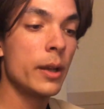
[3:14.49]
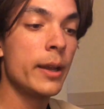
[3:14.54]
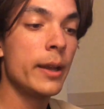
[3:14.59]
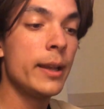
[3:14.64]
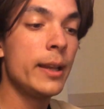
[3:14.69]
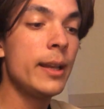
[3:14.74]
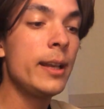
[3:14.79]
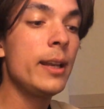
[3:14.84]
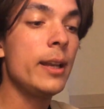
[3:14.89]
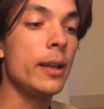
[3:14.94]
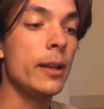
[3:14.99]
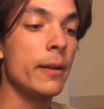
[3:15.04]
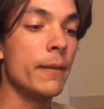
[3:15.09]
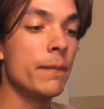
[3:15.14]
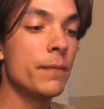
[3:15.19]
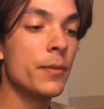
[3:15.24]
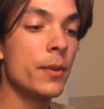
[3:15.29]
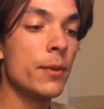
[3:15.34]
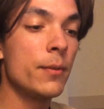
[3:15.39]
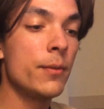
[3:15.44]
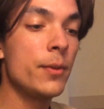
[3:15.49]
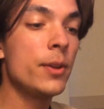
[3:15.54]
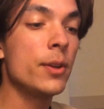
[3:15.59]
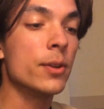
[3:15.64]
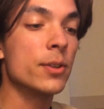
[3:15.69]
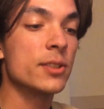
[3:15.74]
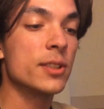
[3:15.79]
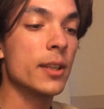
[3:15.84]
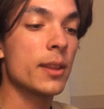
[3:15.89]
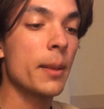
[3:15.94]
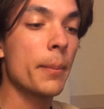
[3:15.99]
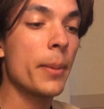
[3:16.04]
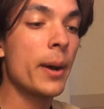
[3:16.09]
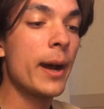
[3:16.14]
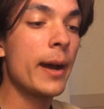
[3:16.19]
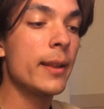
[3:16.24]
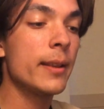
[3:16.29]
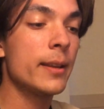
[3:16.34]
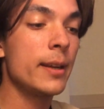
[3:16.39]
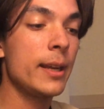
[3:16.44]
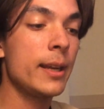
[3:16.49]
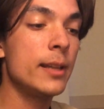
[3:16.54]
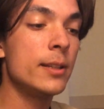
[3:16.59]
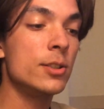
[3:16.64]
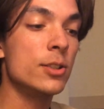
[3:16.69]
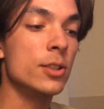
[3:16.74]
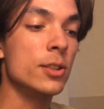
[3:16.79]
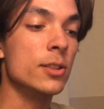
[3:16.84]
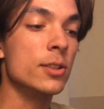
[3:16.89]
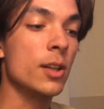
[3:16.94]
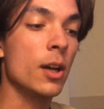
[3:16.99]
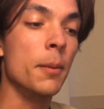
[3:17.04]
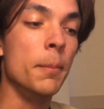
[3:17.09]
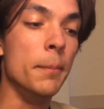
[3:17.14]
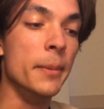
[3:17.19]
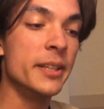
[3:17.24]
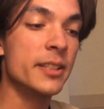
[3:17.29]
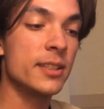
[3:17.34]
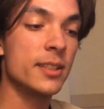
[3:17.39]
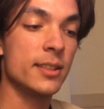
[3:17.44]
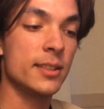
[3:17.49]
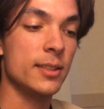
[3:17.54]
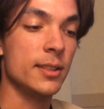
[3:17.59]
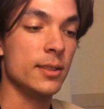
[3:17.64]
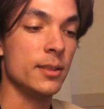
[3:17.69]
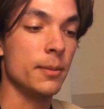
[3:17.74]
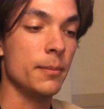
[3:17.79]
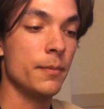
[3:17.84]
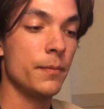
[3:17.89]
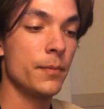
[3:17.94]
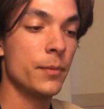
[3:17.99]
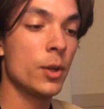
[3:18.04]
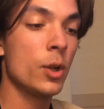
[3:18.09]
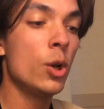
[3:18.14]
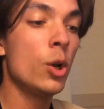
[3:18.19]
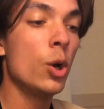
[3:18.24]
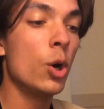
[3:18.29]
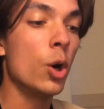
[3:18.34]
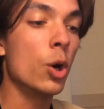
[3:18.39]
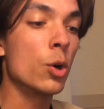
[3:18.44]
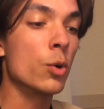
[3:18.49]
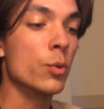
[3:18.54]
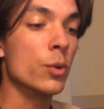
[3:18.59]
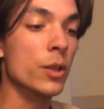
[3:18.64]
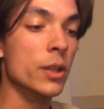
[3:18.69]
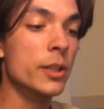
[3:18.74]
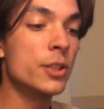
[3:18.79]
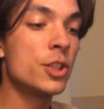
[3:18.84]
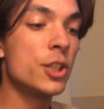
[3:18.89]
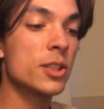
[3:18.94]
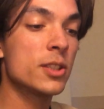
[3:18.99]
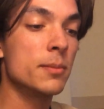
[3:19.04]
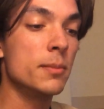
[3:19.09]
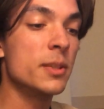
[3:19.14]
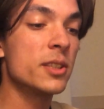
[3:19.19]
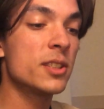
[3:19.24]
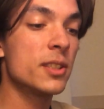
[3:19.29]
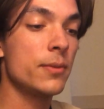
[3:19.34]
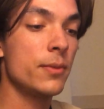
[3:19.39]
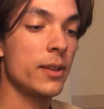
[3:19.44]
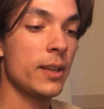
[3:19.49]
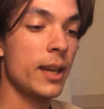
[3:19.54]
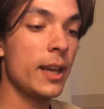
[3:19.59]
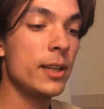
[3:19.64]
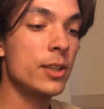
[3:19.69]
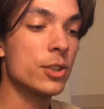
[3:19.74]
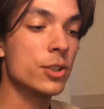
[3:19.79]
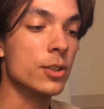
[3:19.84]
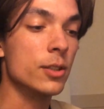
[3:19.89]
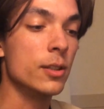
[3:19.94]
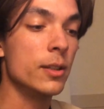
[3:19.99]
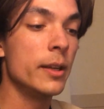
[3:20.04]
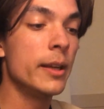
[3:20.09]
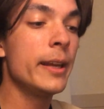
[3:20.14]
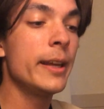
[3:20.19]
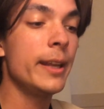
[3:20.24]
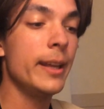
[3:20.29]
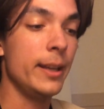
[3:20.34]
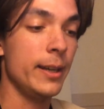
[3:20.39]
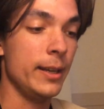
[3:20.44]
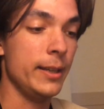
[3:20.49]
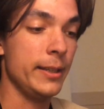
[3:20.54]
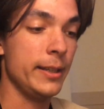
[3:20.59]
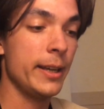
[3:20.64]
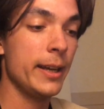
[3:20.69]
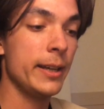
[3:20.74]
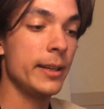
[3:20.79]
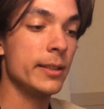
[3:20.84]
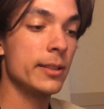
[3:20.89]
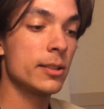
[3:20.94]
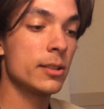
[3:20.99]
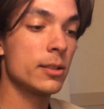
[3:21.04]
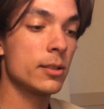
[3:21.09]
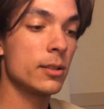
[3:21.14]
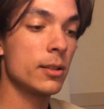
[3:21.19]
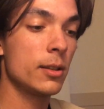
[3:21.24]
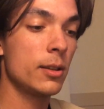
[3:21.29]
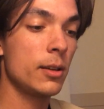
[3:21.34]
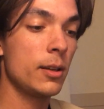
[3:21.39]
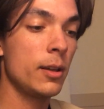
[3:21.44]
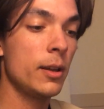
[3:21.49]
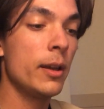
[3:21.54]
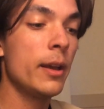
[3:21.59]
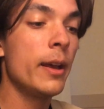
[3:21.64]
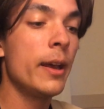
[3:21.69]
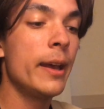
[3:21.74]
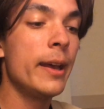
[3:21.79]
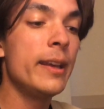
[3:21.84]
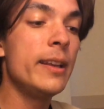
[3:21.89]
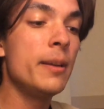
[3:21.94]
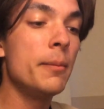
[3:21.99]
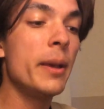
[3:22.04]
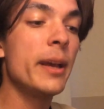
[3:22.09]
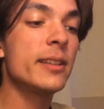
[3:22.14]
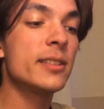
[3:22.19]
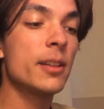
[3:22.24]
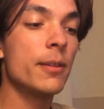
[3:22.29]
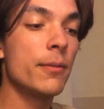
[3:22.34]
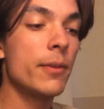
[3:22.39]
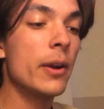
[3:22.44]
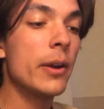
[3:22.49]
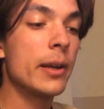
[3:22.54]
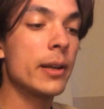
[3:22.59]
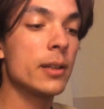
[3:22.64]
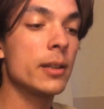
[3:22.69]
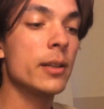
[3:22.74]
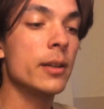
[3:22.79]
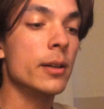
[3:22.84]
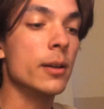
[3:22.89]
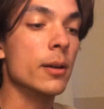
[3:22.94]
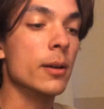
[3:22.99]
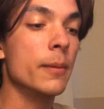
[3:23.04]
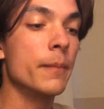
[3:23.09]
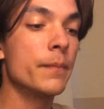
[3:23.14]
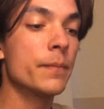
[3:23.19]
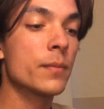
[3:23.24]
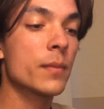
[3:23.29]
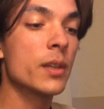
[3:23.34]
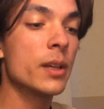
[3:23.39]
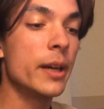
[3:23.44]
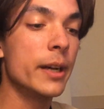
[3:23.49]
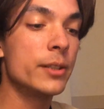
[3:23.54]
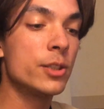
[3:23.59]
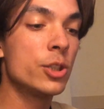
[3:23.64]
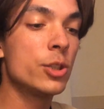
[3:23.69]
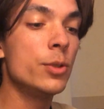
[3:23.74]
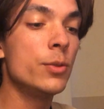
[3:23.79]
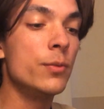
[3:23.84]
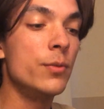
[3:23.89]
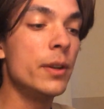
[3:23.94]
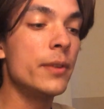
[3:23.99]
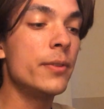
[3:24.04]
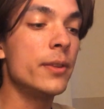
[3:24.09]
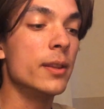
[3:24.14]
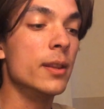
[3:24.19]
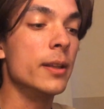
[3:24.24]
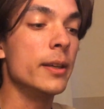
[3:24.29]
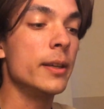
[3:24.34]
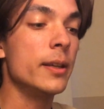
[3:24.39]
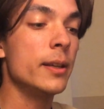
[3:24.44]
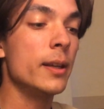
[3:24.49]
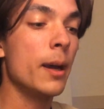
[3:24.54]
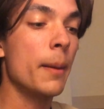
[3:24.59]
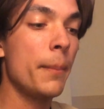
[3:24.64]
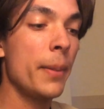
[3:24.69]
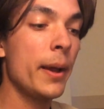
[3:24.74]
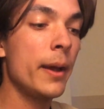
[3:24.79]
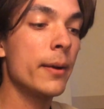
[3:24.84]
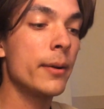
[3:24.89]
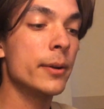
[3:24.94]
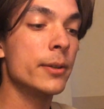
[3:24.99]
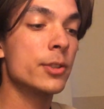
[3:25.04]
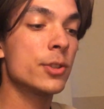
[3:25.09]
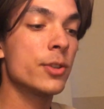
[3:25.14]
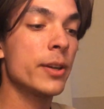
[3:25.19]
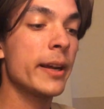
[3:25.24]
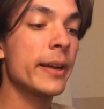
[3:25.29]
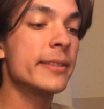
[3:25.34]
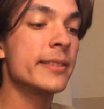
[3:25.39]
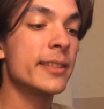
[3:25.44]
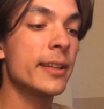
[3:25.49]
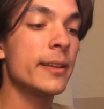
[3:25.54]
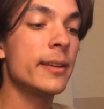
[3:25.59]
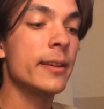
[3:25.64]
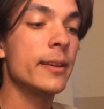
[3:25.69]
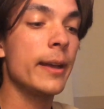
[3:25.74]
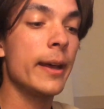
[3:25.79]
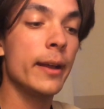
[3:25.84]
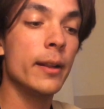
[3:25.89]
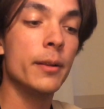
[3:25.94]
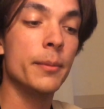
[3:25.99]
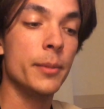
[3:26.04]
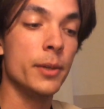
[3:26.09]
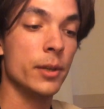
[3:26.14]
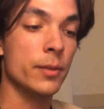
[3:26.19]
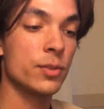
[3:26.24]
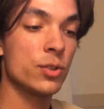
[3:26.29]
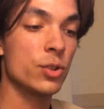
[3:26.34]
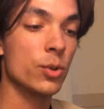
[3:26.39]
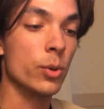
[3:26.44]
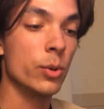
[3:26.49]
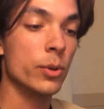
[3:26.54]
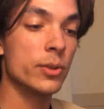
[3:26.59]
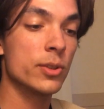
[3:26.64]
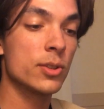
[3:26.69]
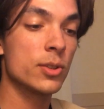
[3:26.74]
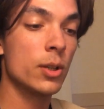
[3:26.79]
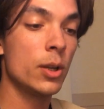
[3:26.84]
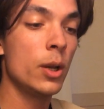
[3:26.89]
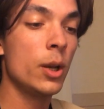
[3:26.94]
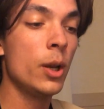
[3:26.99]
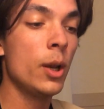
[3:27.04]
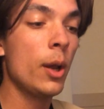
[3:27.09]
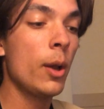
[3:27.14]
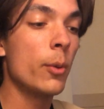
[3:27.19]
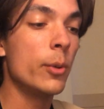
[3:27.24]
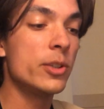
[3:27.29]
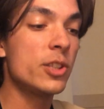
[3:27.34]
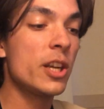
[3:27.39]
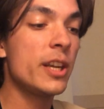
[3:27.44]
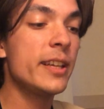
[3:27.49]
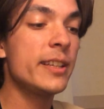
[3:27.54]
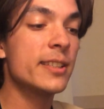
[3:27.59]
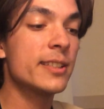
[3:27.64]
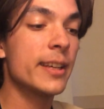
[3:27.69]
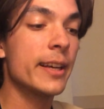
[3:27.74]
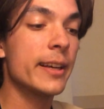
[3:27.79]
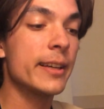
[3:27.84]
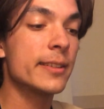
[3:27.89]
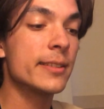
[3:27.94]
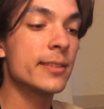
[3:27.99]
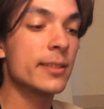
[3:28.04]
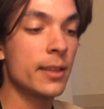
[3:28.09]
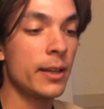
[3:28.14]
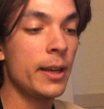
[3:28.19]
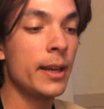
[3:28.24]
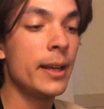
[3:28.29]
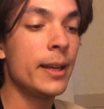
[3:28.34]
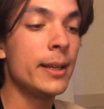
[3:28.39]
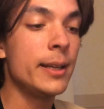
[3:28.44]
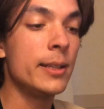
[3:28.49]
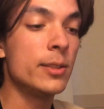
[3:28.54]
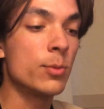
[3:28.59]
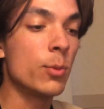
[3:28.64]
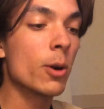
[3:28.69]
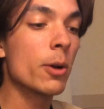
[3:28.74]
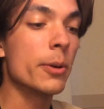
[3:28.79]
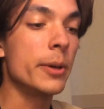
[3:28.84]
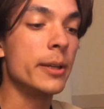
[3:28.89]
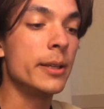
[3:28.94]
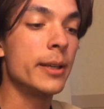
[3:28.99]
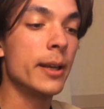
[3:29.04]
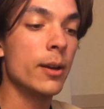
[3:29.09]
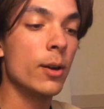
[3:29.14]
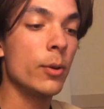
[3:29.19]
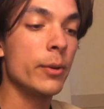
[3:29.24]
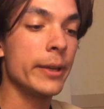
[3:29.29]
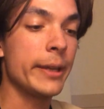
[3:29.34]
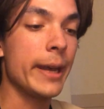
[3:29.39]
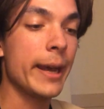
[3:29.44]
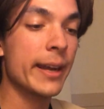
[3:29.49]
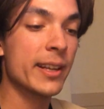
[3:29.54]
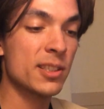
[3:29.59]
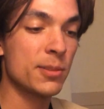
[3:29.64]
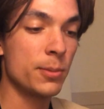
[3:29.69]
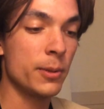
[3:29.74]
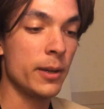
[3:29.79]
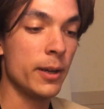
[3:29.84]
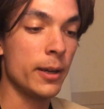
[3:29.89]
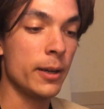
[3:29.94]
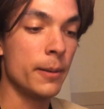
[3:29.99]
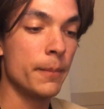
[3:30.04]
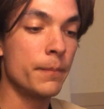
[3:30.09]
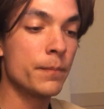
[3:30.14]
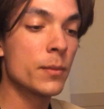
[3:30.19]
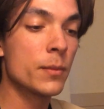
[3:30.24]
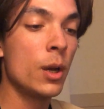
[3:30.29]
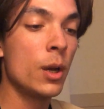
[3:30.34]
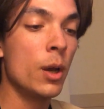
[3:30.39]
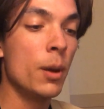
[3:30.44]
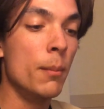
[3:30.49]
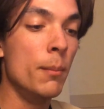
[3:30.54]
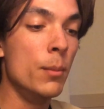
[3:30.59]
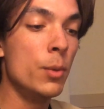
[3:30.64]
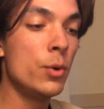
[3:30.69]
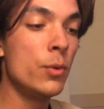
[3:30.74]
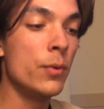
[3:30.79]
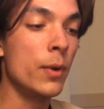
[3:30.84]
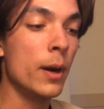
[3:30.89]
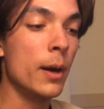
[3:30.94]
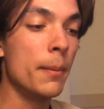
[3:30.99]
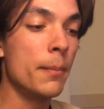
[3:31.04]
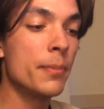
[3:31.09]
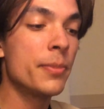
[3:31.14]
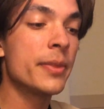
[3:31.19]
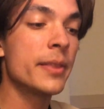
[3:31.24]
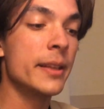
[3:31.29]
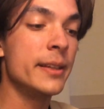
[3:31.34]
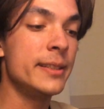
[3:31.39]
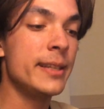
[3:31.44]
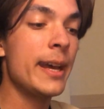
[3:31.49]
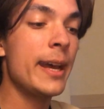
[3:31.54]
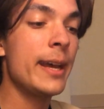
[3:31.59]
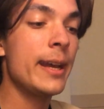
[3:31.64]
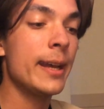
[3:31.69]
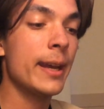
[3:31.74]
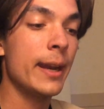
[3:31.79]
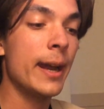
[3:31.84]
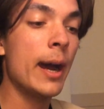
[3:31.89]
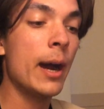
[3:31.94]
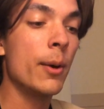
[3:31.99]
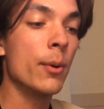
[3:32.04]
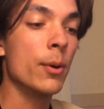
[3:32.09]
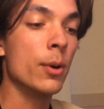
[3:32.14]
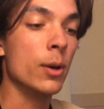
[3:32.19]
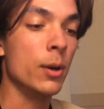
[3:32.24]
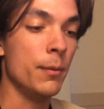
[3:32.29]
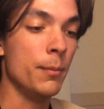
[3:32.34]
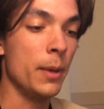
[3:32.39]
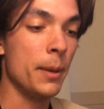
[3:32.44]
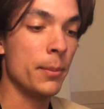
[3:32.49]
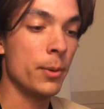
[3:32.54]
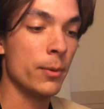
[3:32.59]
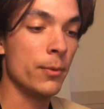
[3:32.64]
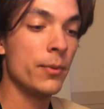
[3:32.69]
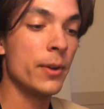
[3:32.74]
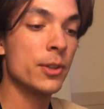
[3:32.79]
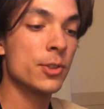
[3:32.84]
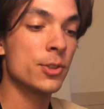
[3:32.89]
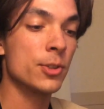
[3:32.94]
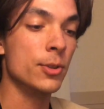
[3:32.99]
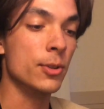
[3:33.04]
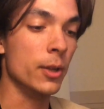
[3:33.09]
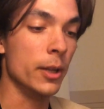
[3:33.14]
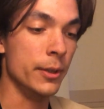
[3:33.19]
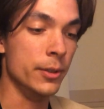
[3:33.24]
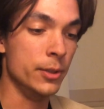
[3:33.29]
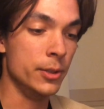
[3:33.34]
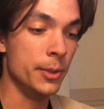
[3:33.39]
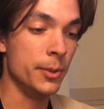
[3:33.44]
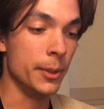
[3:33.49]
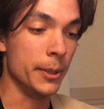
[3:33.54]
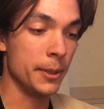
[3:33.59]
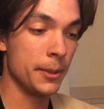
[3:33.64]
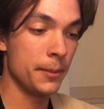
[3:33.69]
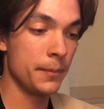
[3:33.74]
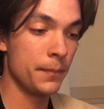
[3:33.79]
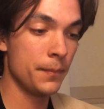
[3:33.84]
He feels that the pilot hinges on mysticism, or religious mystification in any case. He makes it very clear, a too vividly apparent transcendent element of sorts, which he says he's worried can only expedite, move up, the day and hour of my professional undoing.